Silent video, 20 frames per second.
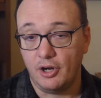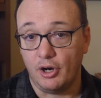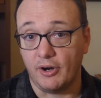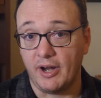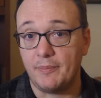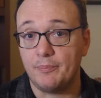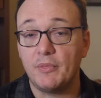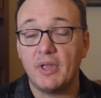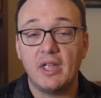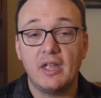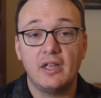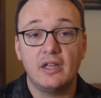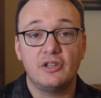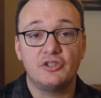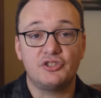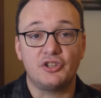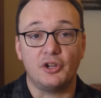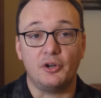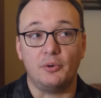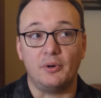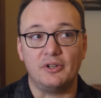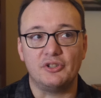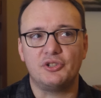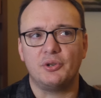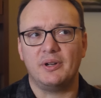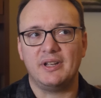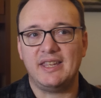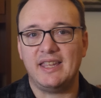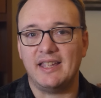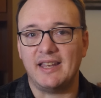All right. So,
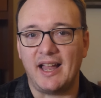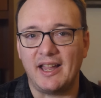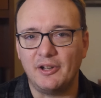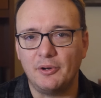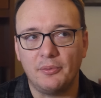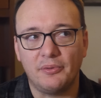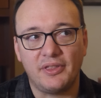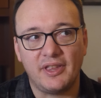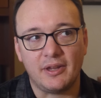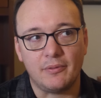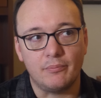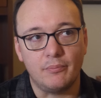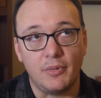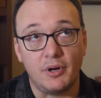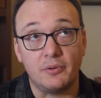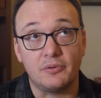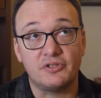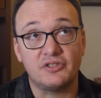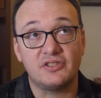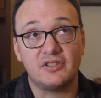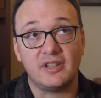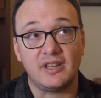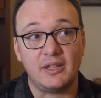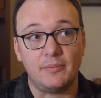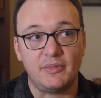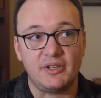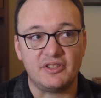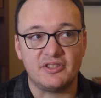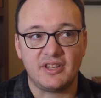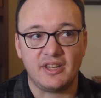so again, I don't think most
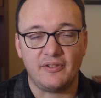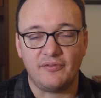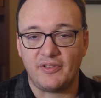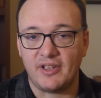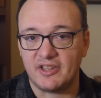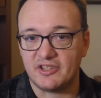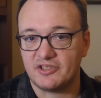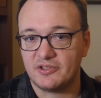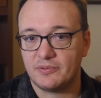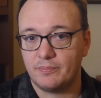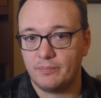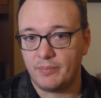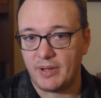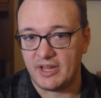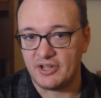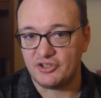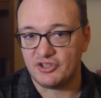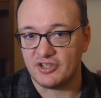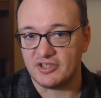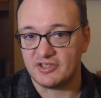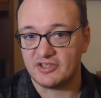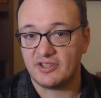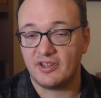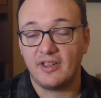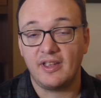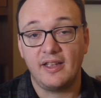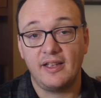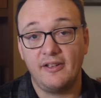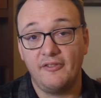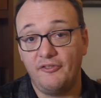ME CFS patients
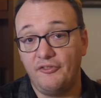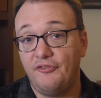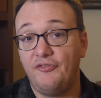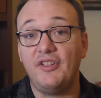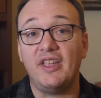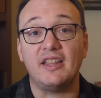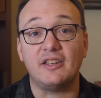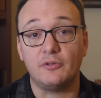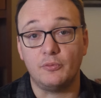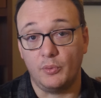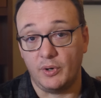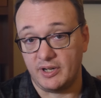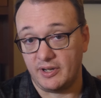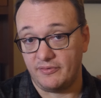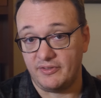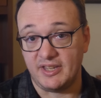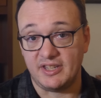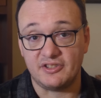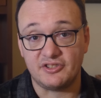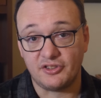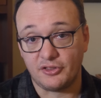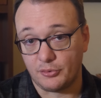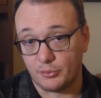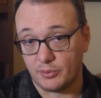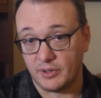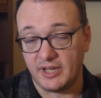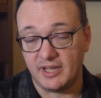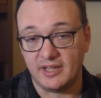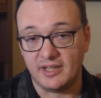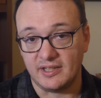fit one of these
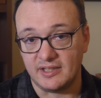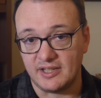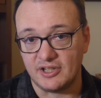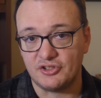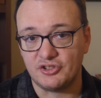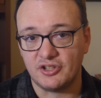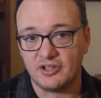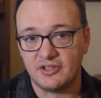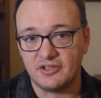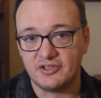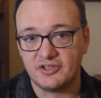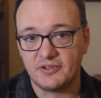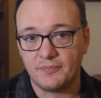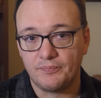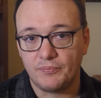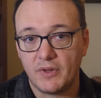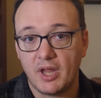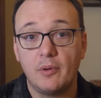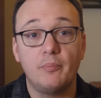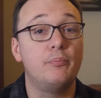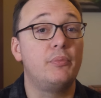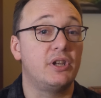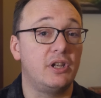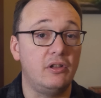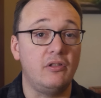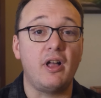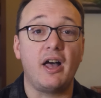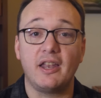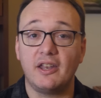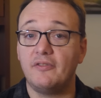three conditions, but
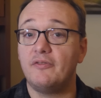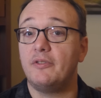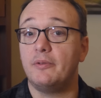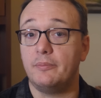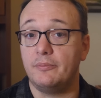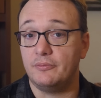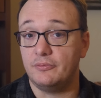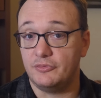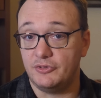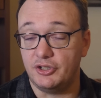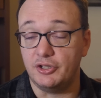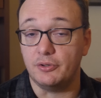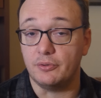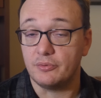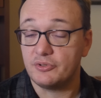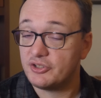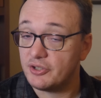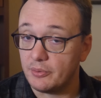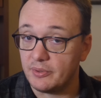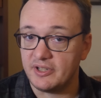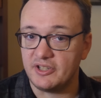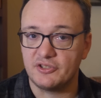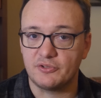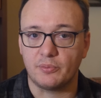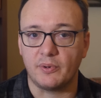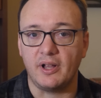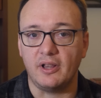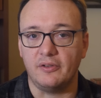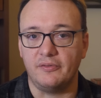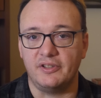a lot of them do. So it
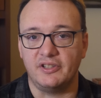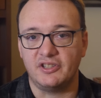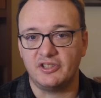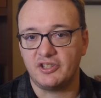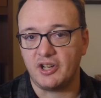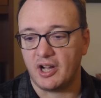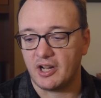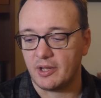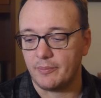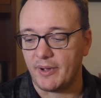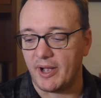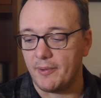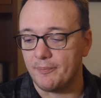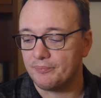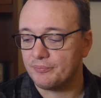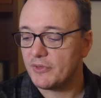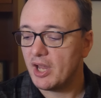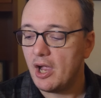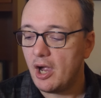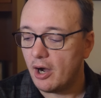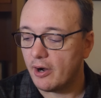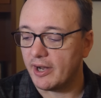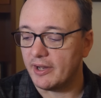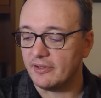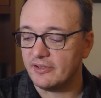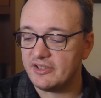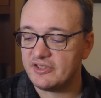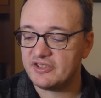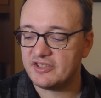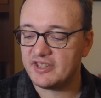is relevant to talk about. All
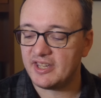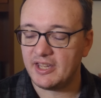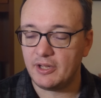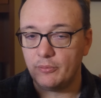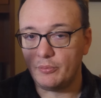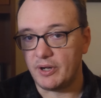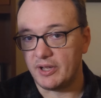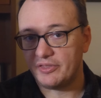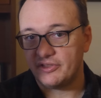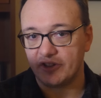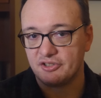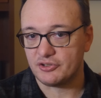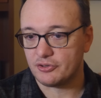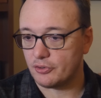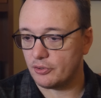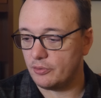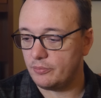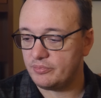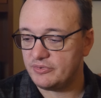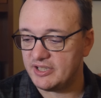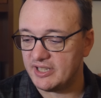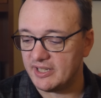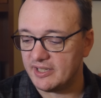right, let's see what this group